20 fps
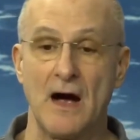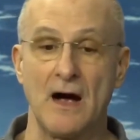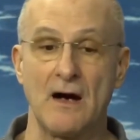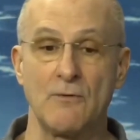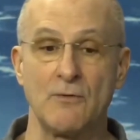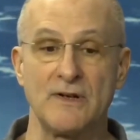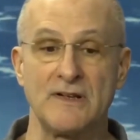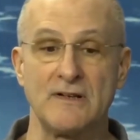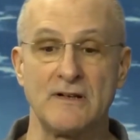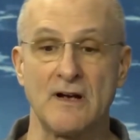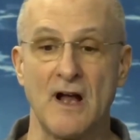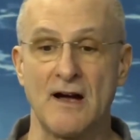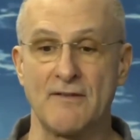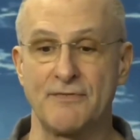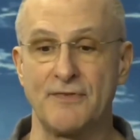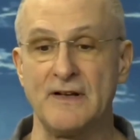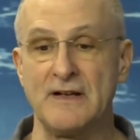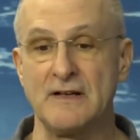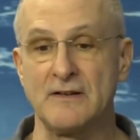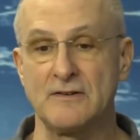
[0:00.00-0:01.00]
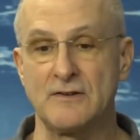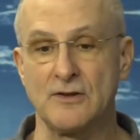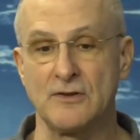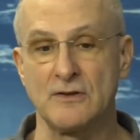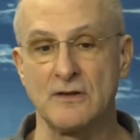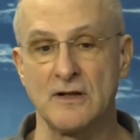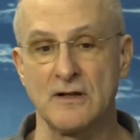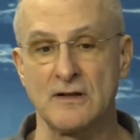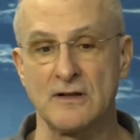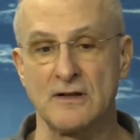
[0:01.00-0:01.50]
uh, when you're not feeling
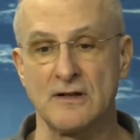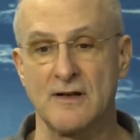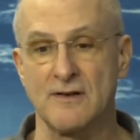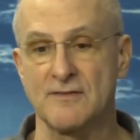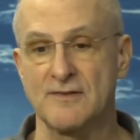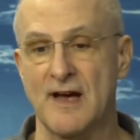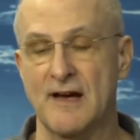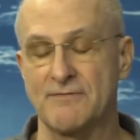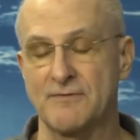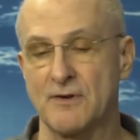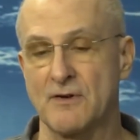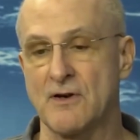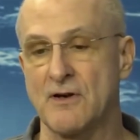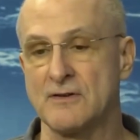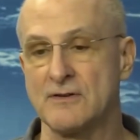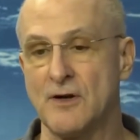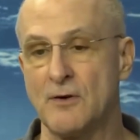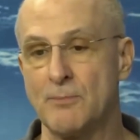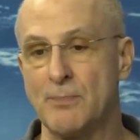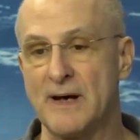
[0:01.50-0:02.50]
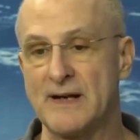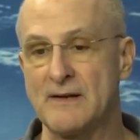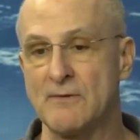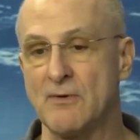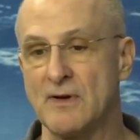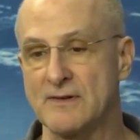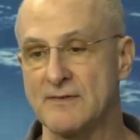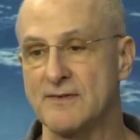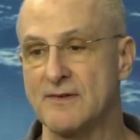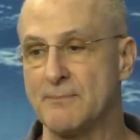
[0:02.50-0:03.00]
too good, because after all, nobody
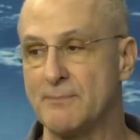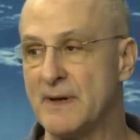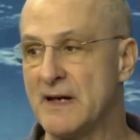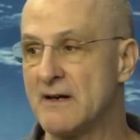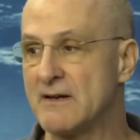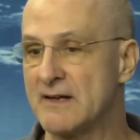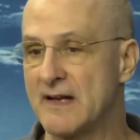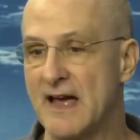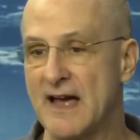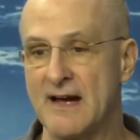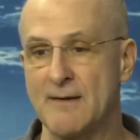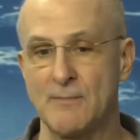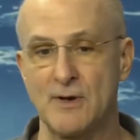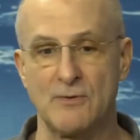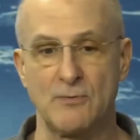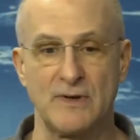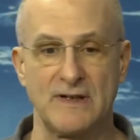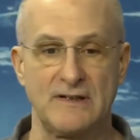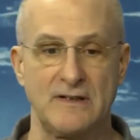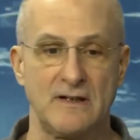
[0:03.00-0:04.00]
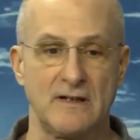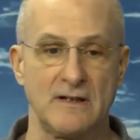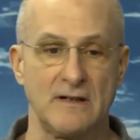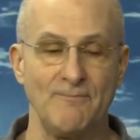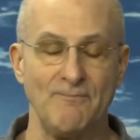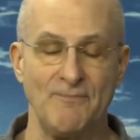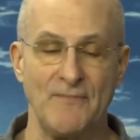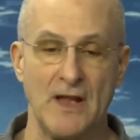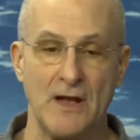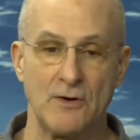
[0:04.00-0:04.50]
wants to be on camera when you're
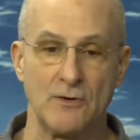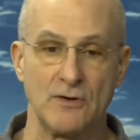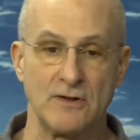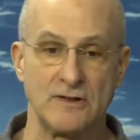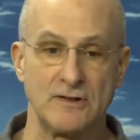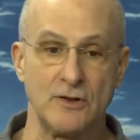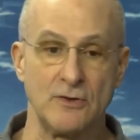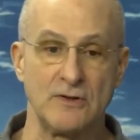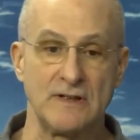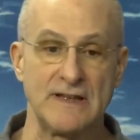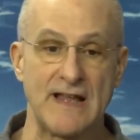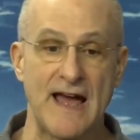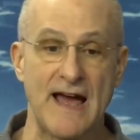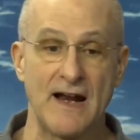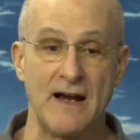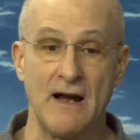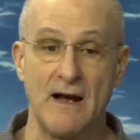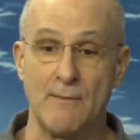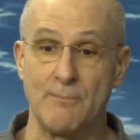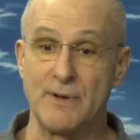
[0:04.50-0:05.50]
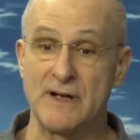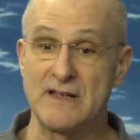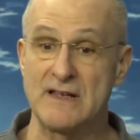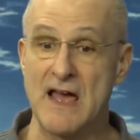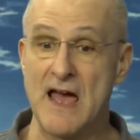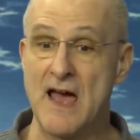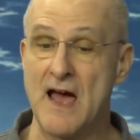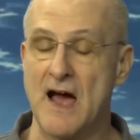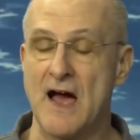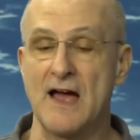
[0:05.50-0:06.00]
we're doing that. But
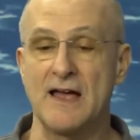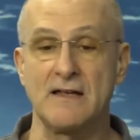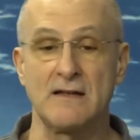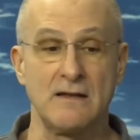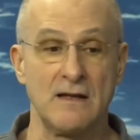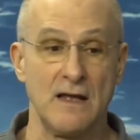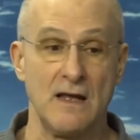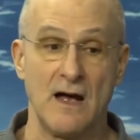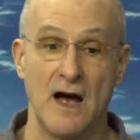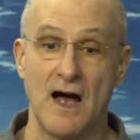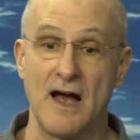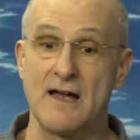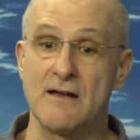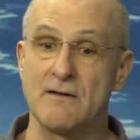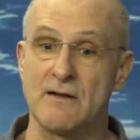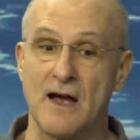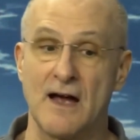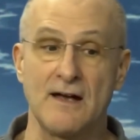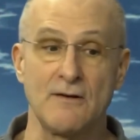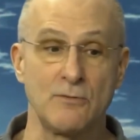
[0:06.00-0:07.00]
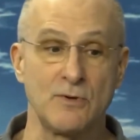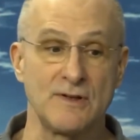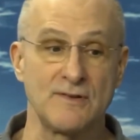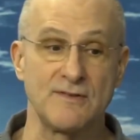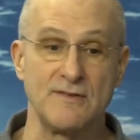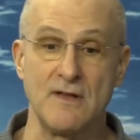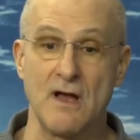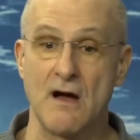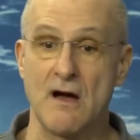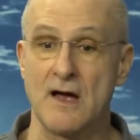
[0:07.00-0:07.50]
yeah, I, I, I
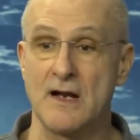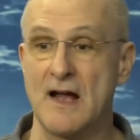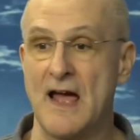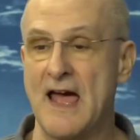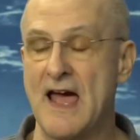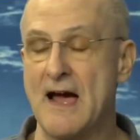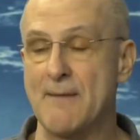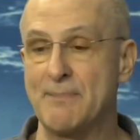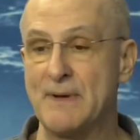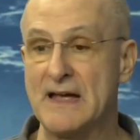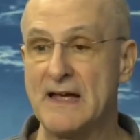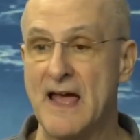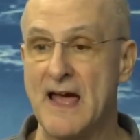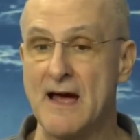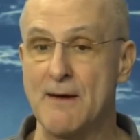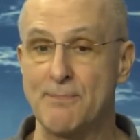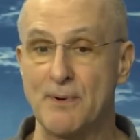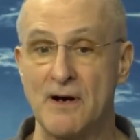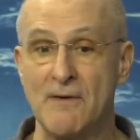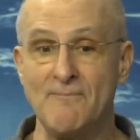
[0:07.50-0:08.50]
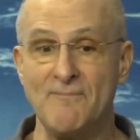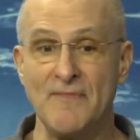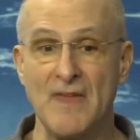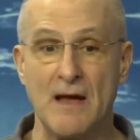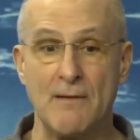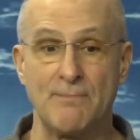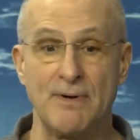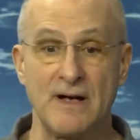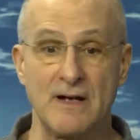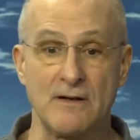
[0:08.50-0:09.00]
was not a happy camper,
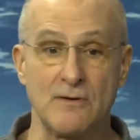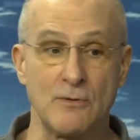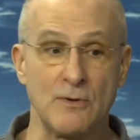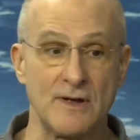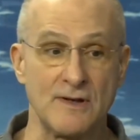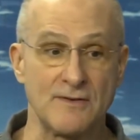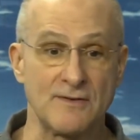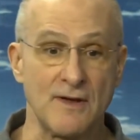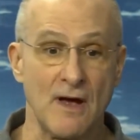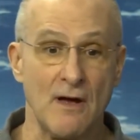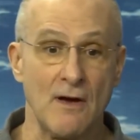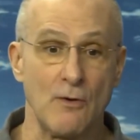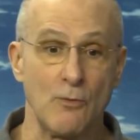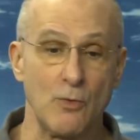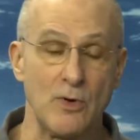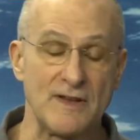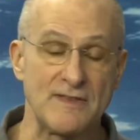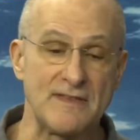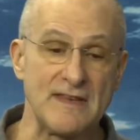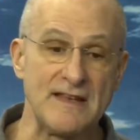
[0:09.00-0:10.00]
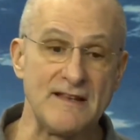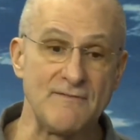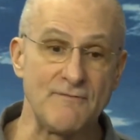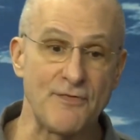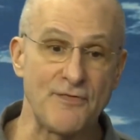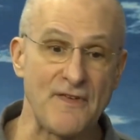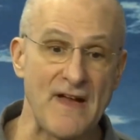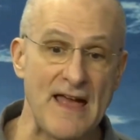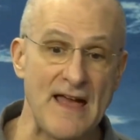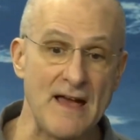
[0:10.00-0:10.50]
but it was within
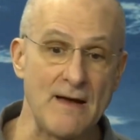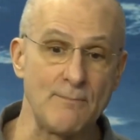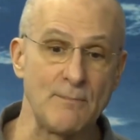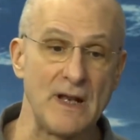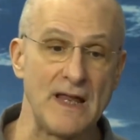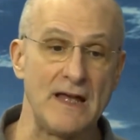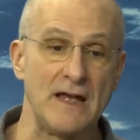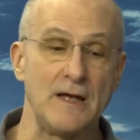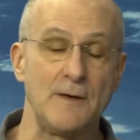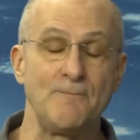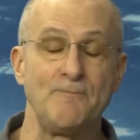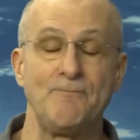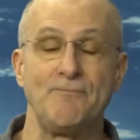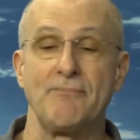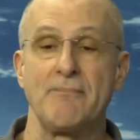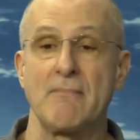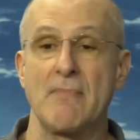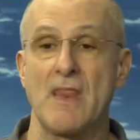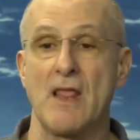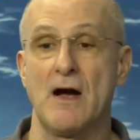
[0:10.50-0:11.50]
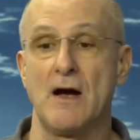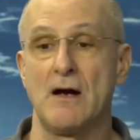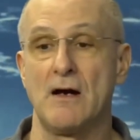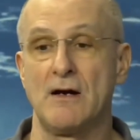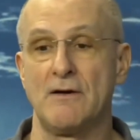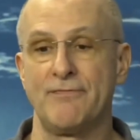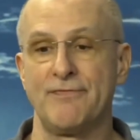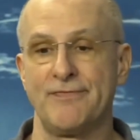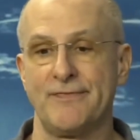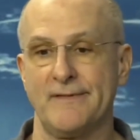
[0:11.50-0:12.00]
family
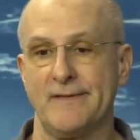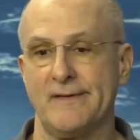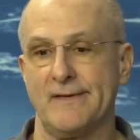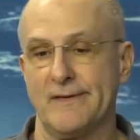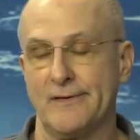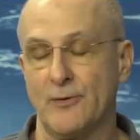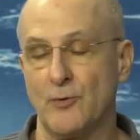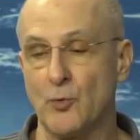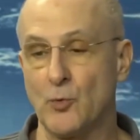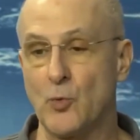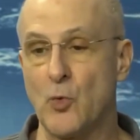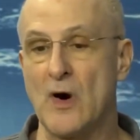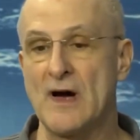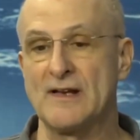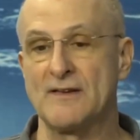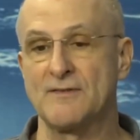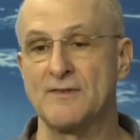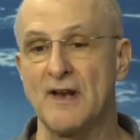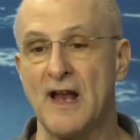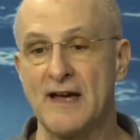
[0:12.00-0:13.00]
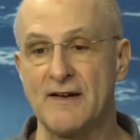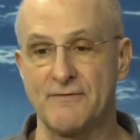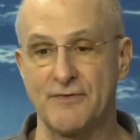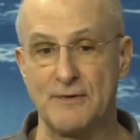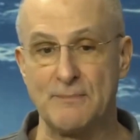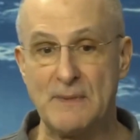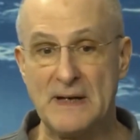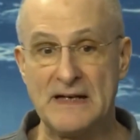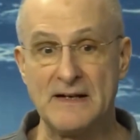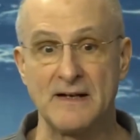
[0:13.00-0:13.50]
of what it's like
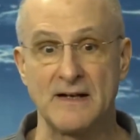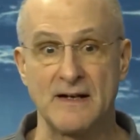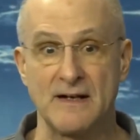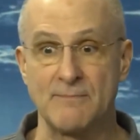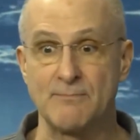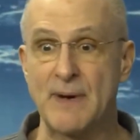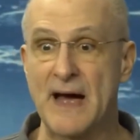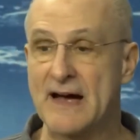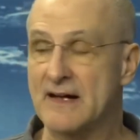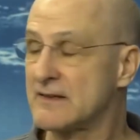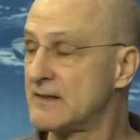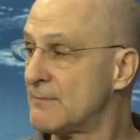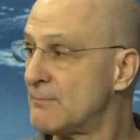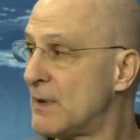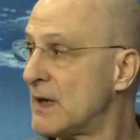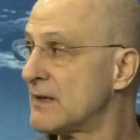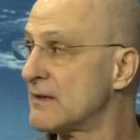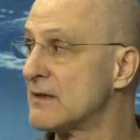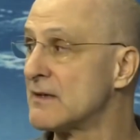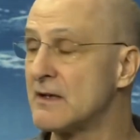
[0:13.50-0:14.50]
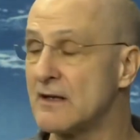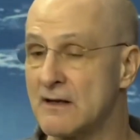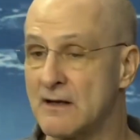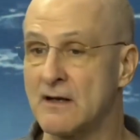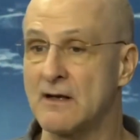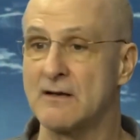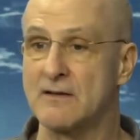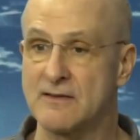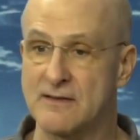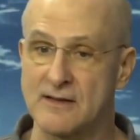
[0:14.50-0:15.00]
for me to come back to Mother
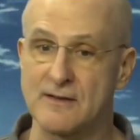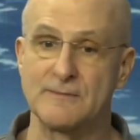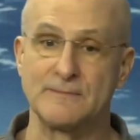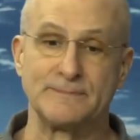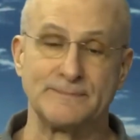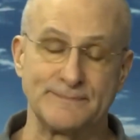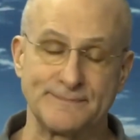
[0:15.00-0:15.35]
Earth.